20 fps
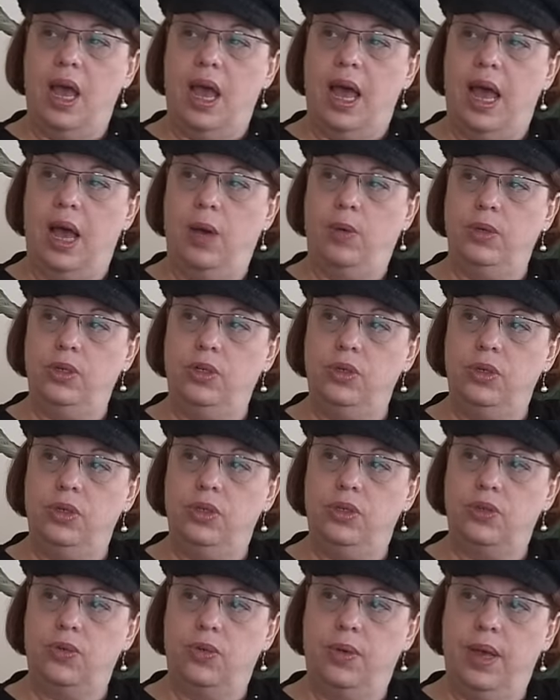How would you
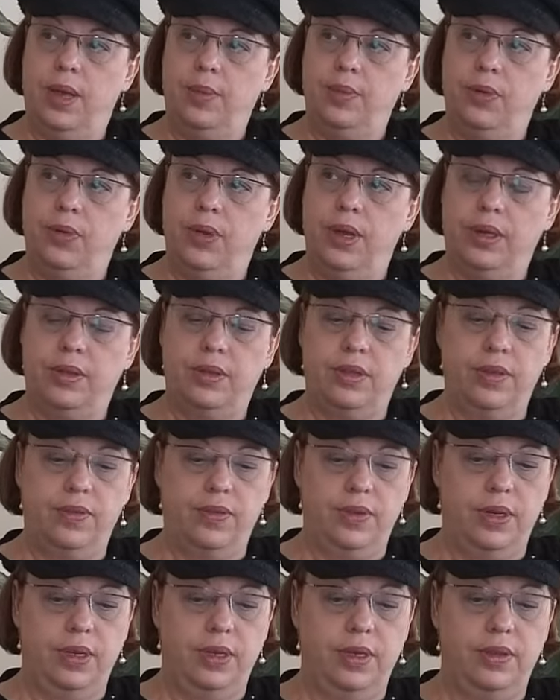describe your
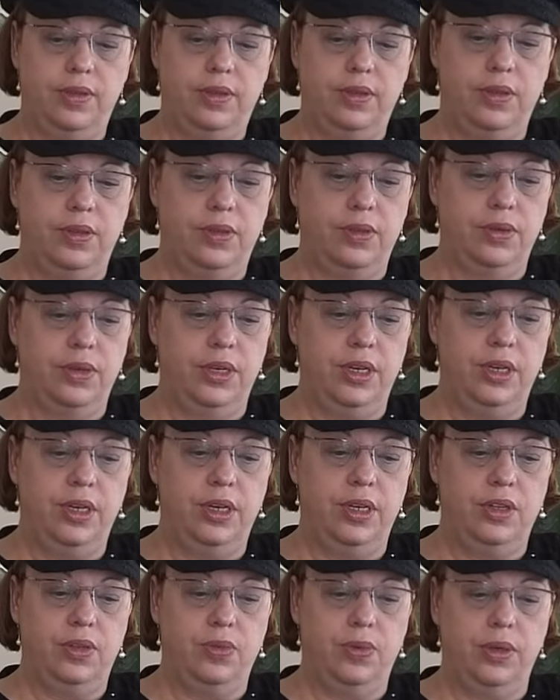activities in
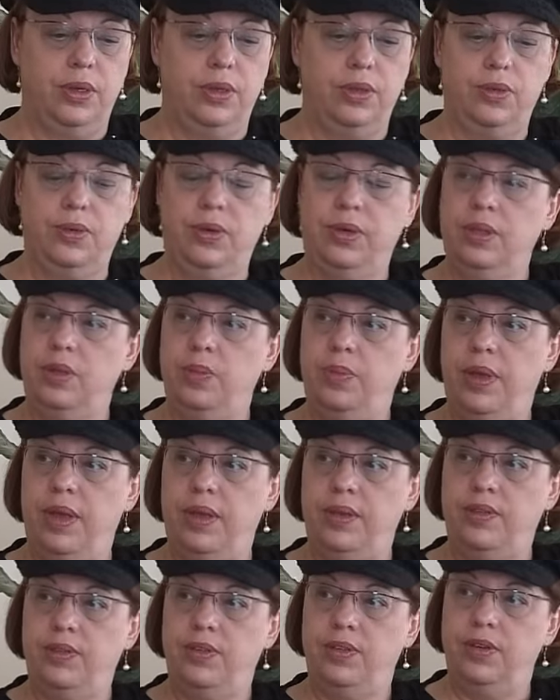Israel during the
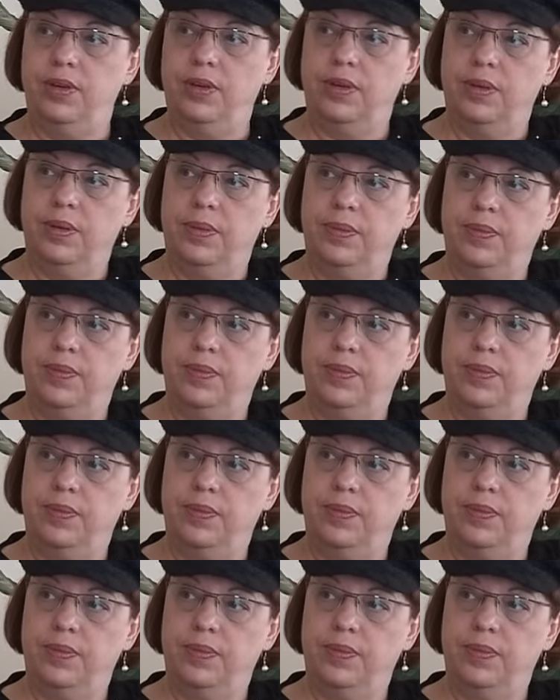past year?